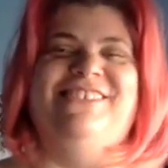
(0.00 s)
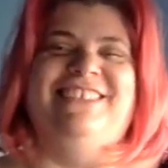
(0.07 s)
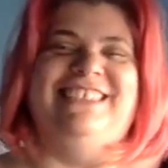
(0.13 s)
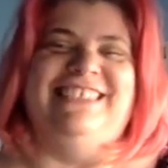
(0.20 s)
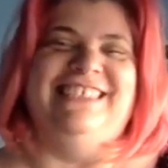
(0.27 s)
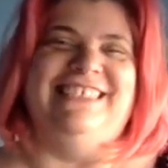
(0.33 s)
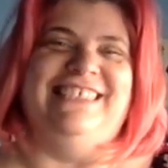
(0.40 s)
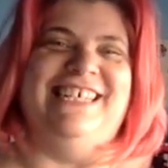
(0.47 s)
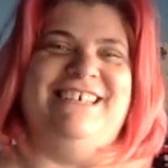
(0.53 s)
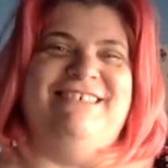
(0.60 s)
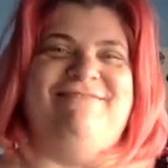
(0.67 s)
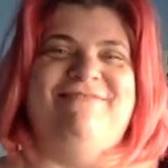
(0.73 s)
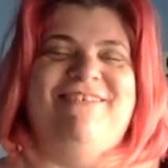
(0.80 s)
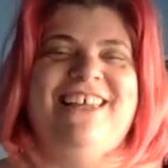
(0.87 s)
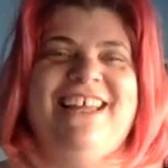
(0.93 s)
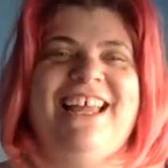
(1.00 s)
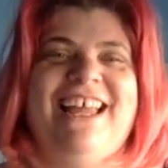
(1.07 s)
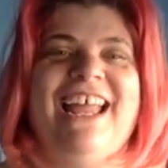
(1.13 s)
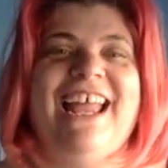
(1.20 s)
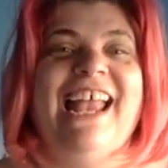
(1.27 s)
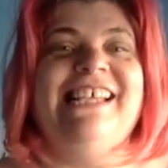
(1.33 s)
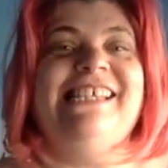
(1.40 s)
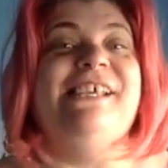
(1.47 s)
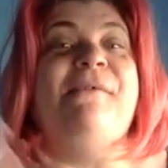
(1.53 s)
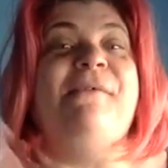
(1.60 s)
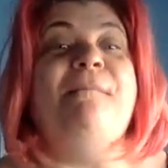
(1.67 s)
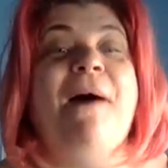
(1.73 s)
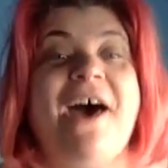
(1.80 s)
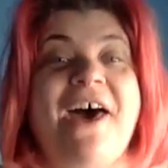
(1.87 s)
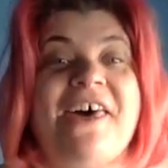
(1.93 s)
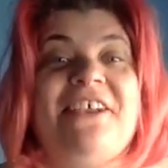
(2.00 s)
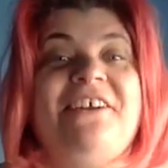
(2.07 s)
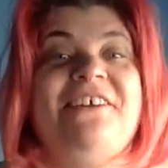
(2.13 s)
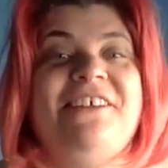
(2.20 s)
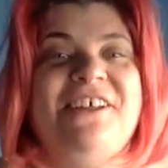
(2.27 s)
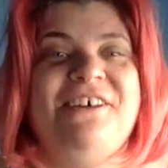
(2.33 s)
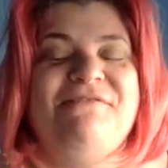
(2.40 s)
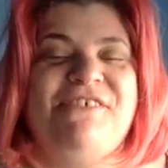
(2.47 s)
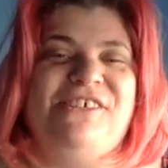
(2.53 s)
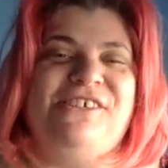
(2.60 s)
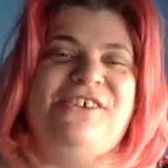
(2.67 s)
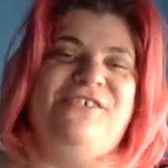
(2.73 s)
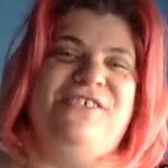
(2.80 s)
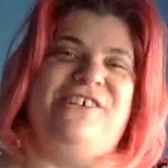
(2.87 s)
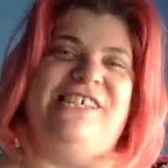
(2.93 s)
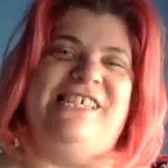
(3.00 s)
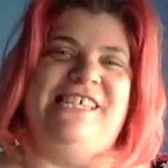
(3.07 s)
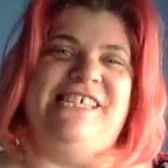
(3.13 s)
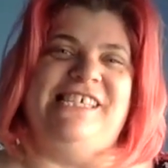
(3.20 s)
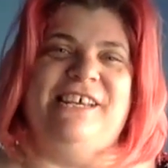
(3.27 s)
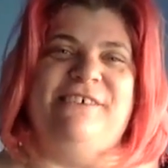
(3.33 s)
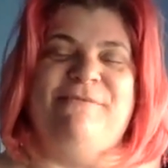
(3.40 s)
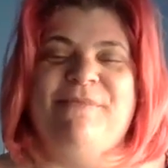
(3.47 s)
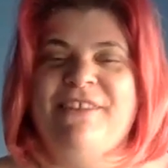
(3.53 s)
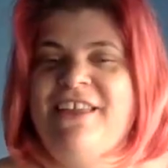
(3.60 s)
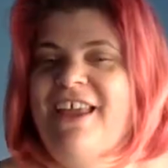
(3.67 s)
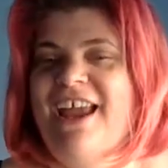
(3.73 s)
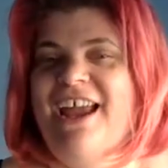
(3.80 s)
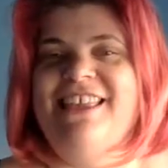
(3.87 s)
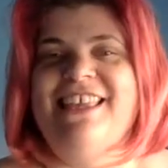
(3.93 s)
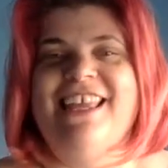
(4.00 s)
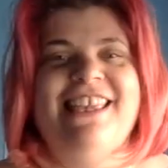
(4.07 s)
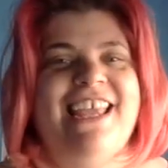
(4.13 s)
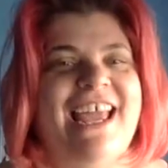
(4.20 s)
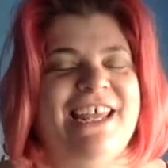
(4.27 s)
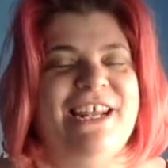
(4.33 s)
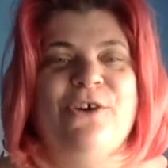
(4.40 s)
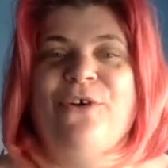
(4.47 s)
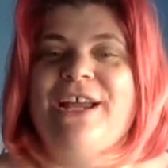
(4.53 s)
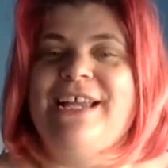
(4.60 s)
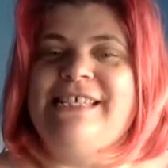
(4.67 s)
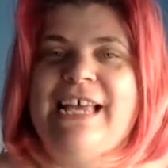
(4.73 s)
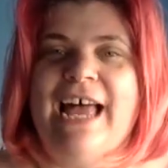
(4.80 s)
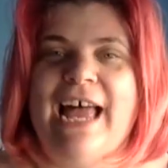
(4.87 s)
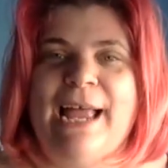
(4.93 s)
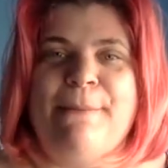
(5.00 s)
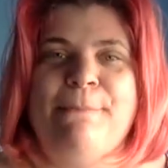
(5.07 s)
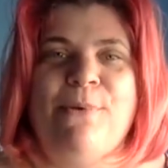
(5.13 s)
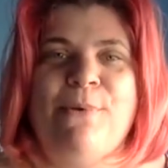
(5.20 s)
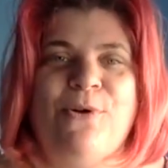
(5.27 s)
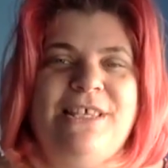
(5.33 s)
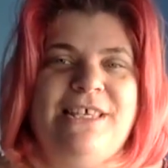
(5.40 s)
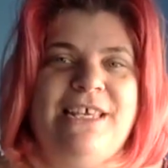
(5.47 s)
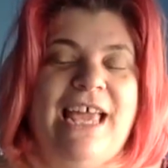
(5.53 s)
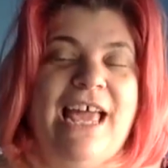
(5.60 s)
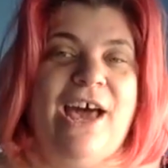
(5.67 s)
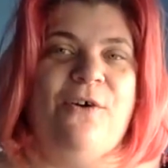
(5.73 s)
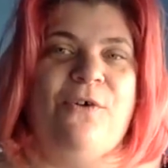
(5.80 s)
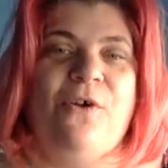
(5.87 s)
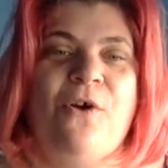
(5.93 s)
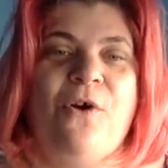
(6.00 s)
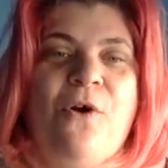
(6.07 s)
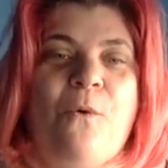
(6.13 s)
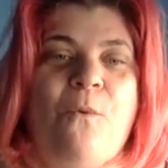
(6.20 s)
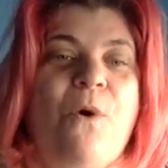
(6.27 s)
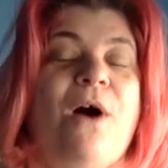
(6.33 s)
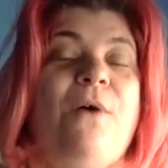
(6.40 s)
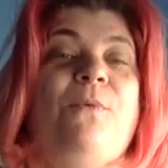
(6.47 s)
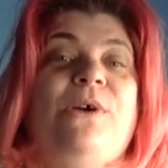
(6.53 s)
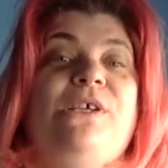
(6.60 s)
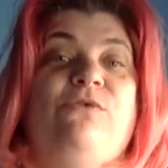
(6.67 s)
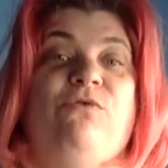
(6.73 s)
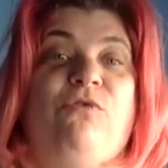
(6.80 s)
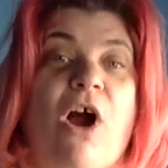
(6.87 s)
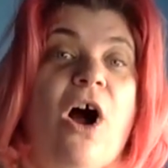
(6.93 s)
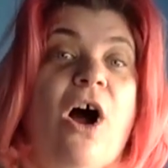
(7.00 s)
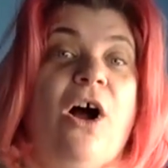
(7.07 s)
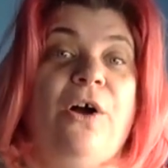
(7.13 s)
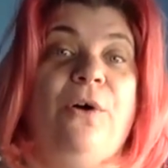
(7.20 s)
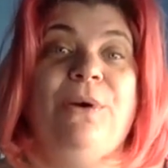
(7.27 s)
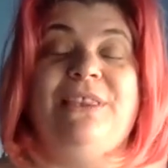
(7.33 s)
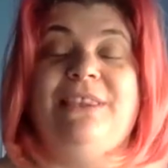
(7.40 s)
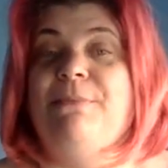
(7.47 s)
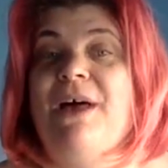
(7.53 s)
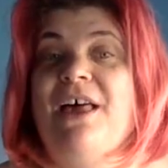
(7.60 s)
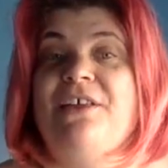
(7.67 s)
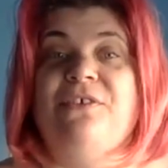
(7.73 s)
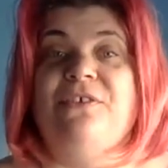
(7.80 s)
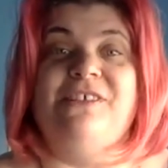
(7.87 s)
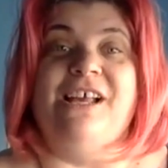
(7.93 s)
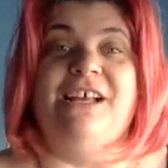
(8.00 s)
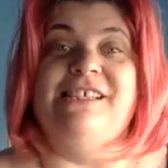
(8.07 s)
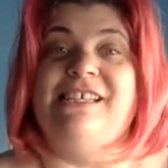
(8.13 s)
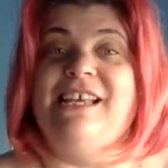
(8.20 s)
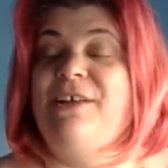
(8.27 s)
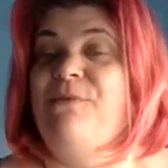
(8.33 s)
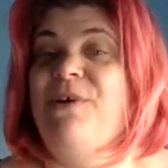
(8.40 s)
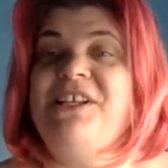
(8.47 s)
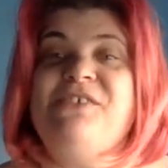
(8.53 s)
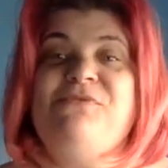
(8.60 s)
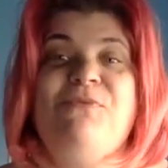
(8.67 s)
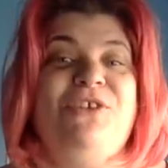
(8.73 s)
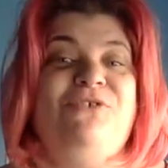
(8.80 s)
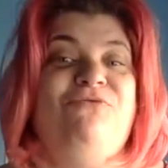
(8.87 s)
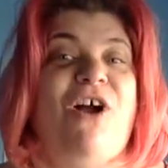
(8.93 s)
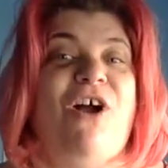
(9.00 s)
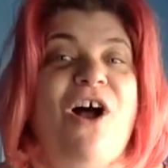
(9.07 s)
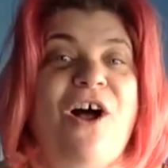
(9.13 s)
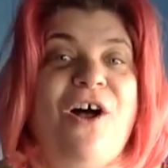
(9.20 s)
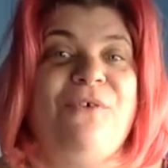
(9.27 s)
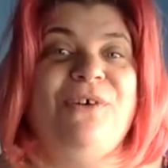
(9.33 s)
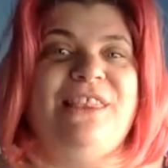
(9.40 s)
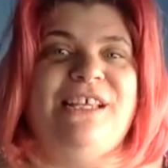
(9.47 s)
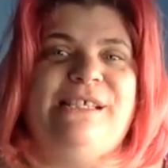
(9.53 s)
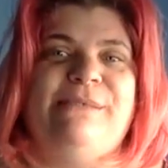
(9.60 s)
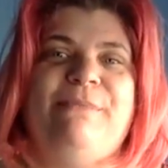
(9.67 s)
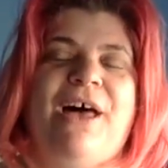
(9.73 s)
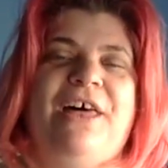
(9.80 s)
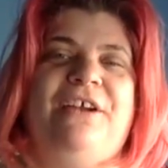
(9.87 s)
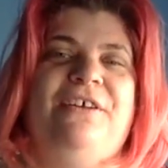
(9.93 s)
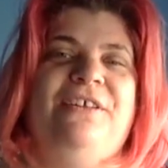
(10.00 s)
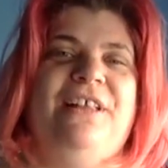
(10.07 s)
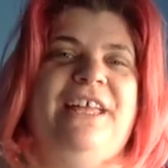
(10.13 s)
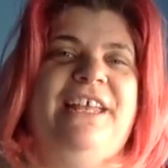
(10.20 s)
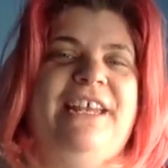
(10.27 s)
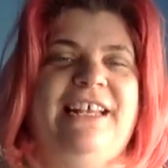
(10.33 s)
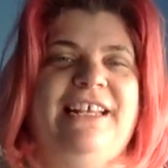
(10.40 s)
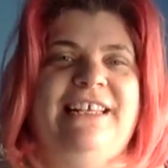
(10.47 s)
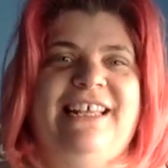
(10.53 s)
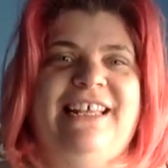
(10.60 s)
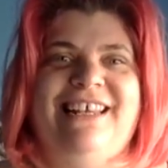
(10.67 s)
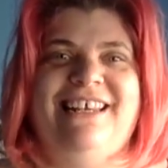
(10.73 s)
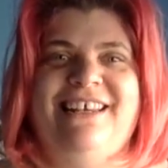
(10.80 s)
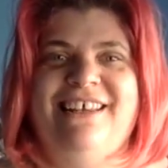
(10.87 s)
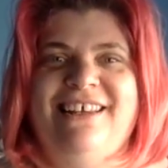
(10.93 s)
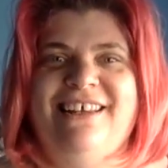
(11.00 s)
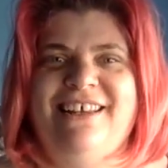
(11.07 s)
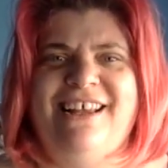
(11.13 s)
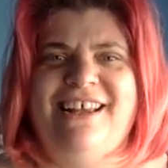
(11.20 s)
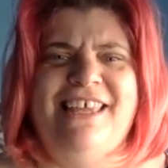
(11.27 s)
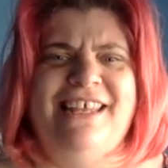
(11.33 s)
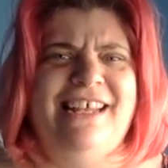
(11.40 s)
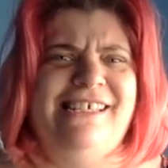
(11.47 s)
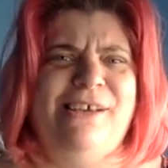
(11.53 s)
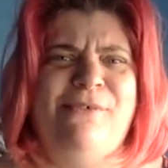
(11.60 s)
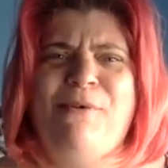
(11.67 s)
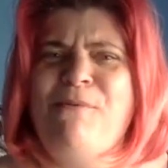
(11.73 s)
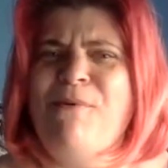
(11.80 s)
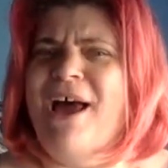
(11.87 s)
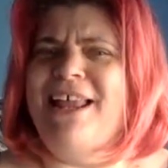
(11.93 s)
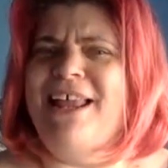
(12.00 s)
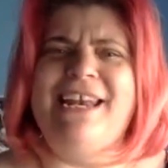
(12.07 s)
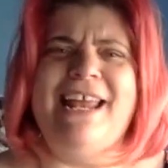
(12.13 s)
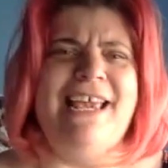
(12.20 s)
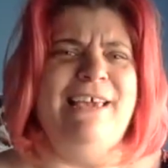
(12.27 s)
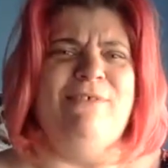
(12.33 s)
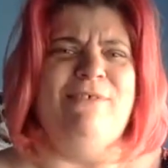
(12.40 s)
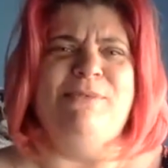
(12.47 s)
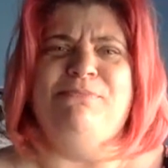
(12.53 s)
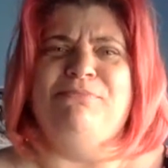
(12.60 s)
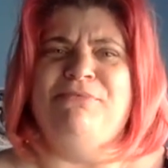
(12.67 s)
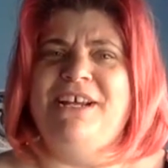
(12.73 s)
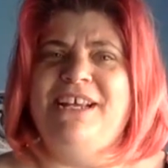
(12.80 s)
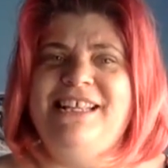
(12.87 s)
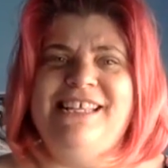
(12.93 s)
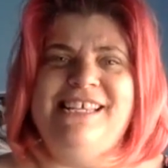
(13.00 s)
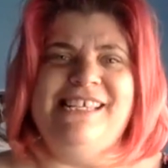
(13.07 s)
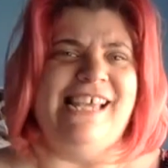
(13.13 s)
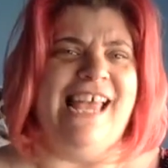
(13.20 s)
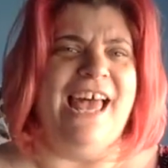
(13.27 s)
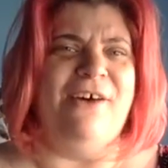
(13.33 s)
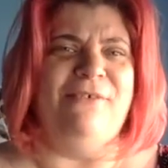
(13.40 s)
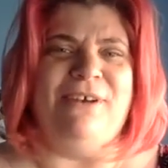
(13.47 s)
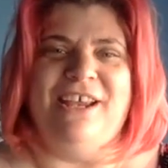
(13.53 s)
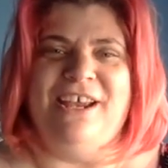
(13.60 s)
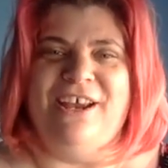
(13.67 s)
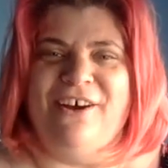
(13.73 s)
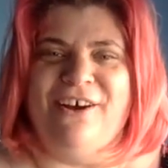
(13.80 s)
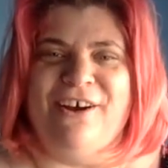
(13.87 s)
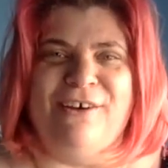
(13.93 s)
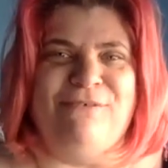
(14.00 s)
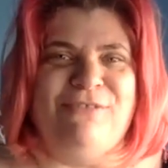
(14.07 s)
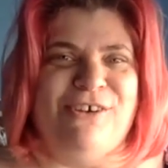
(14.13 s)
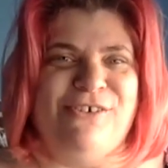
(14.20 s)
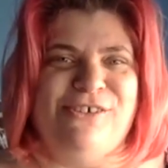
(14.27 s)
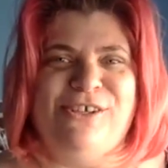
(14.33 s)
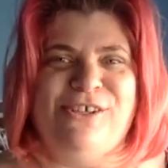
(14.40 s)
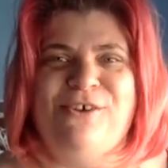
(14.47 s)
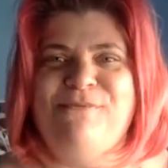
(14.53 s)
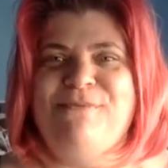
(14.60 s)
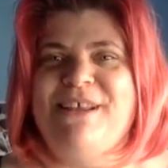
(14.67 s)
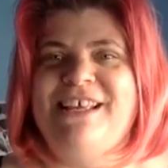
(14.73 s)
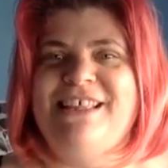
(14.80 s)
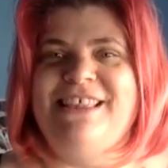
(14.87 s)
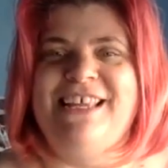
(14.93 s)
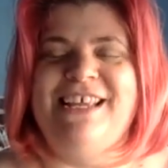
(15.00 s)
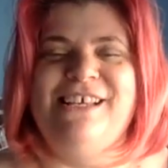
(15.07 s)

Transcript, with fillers: system it's a model of the solar system and then they had a great time pointing out what was wrong with the model so i'd say what's what's wrong with this model and, and then i say well why did i even bring this out here if there's so many things wrong